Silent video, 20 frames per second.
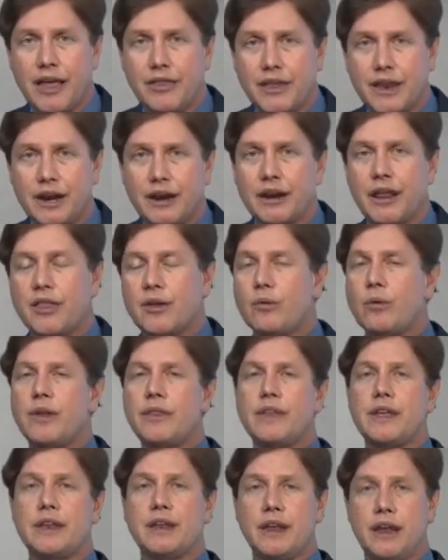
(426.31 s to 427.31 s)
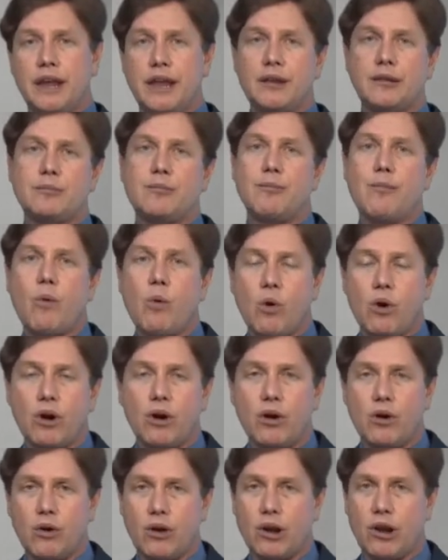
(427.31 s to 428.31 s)
and then another one that hit
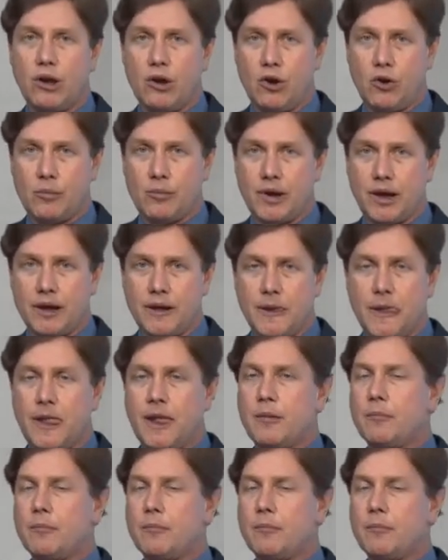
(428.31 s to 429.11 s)
Moore, Oklahoma.